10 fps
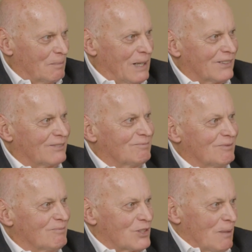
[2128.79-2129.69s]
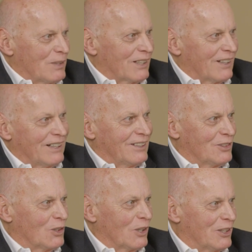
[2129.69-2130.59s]
about something that I
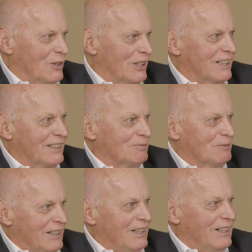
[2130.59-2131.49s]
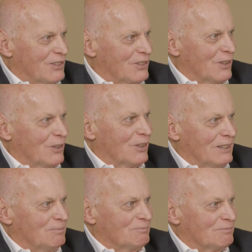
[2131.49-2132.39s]
enjoy doing. And so,
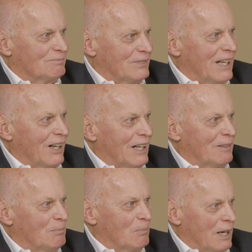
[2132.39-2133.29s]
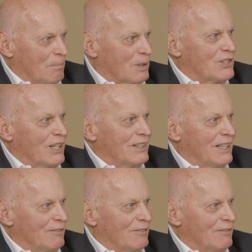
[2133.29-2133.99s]
I appreciate the